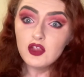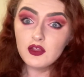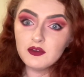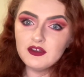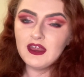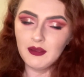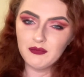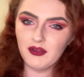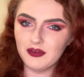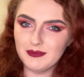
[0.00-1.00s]
So today I'm
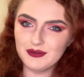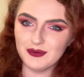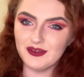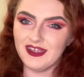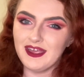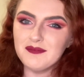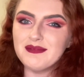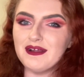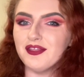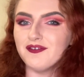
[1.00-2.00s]
going to be talking
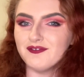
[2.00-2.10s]
about the